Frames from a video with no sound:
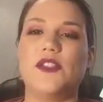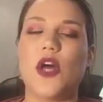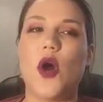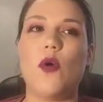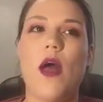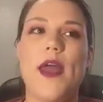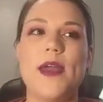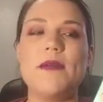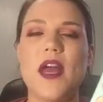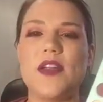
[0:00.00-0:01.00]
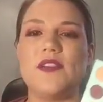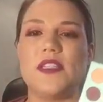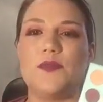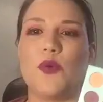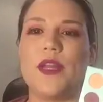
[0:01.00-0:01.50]
So I am kind of
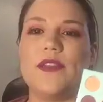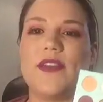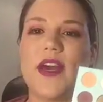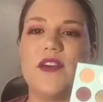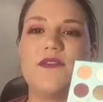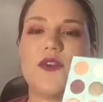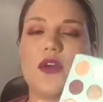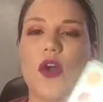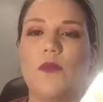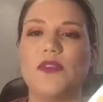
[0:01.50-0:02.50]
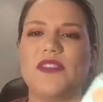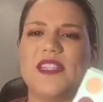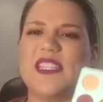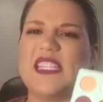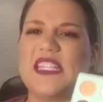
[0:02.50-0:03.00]
disappointed that for almost
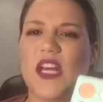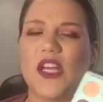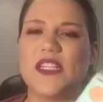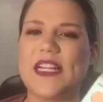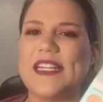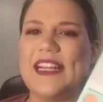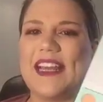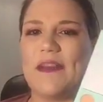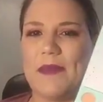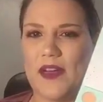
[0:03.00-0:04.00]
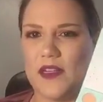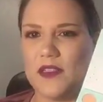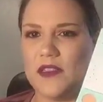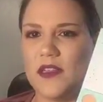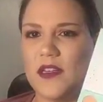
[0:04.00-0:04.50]
$16, I didn't get a mirror.